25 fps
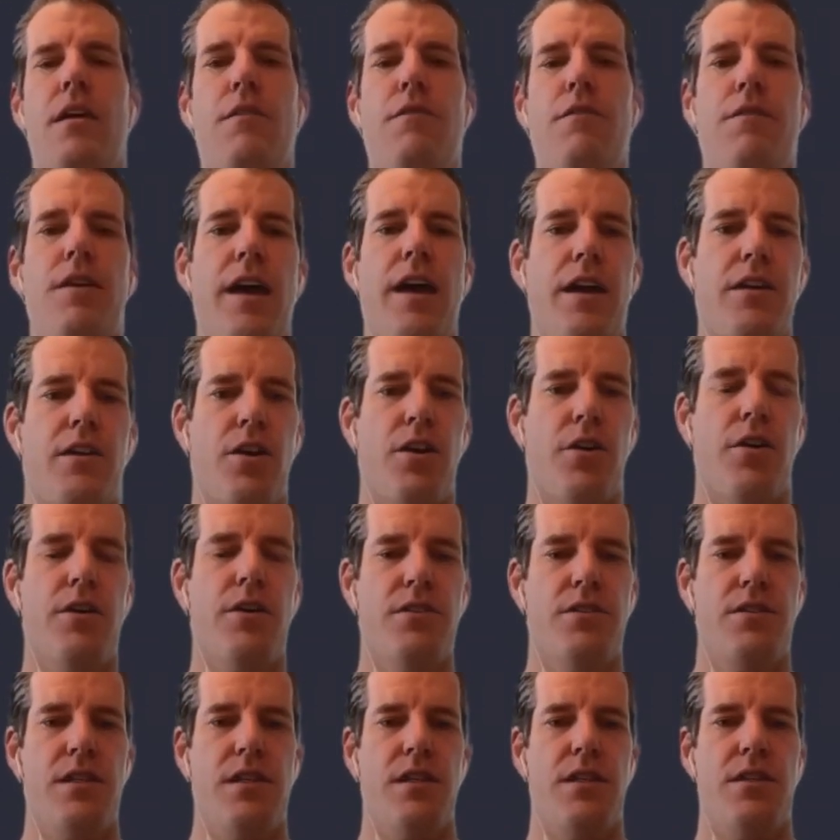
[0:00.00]
fiat
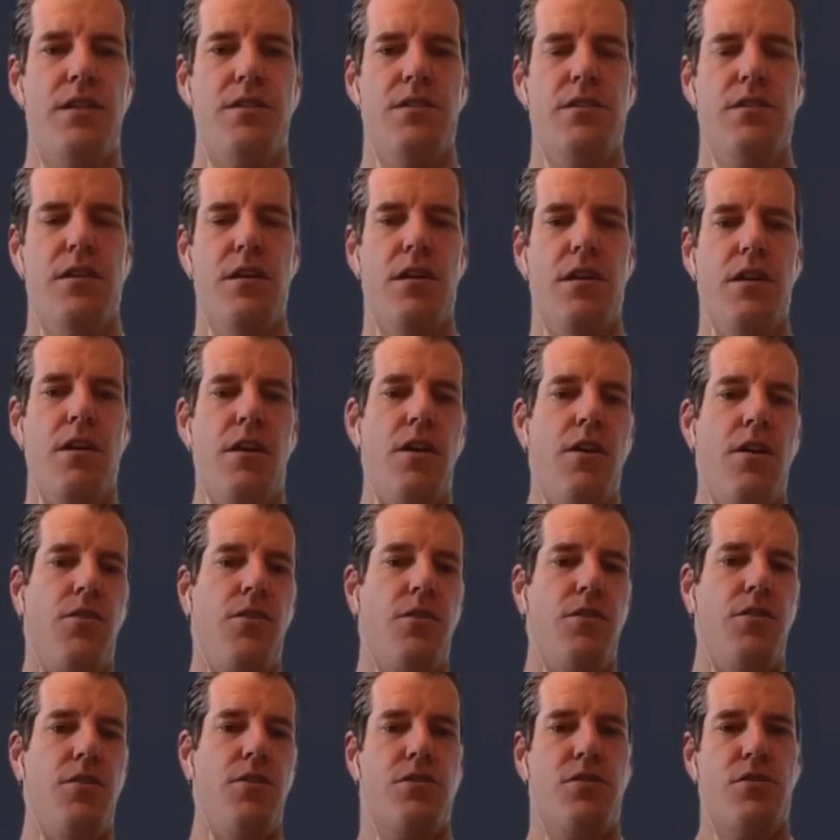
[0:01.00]
currencies
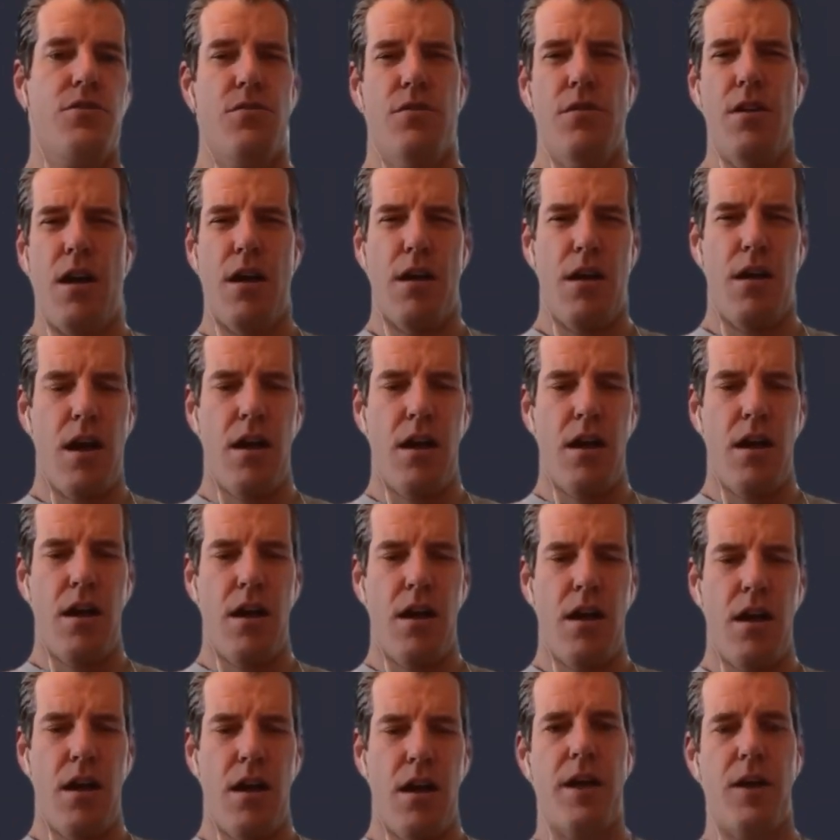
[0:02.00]
there's a, a,
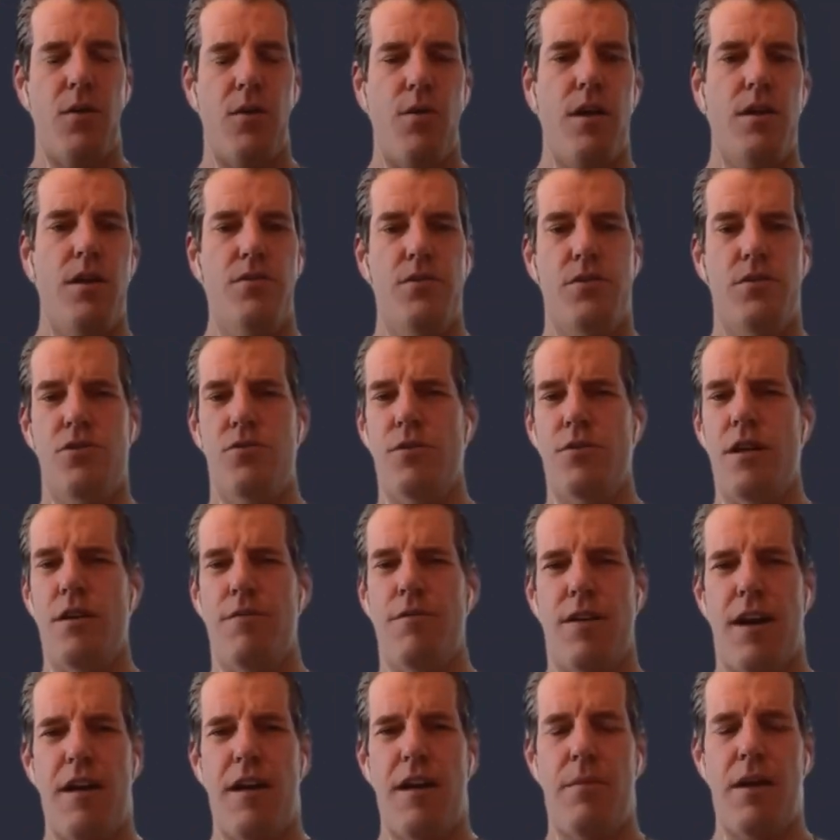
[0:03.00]
couple big ones there's three to
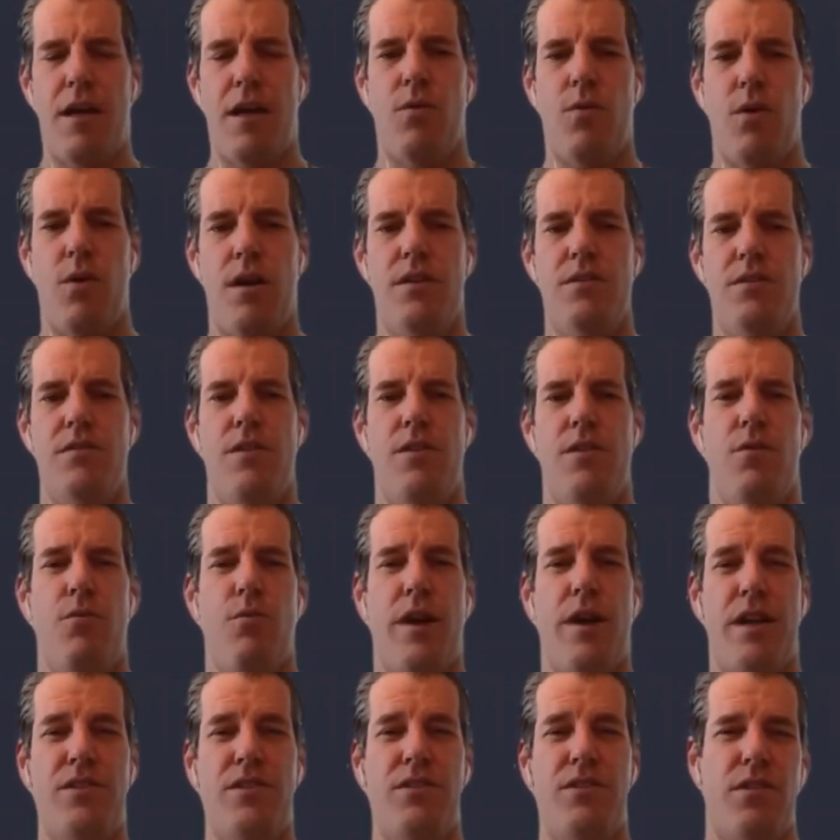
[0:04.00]
five big ones and the
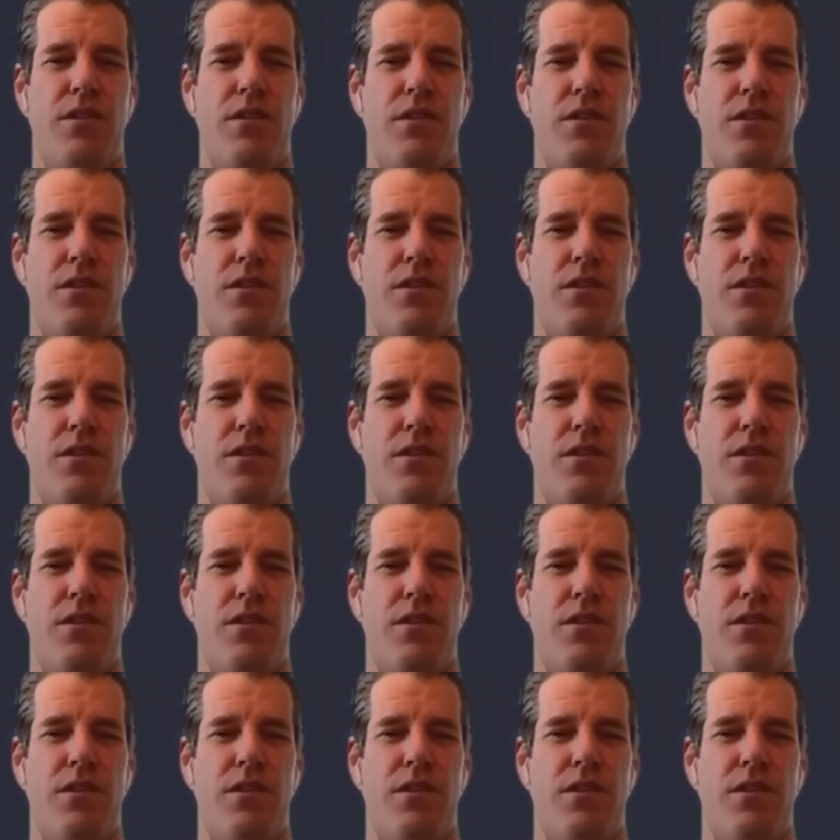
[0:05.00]
rest are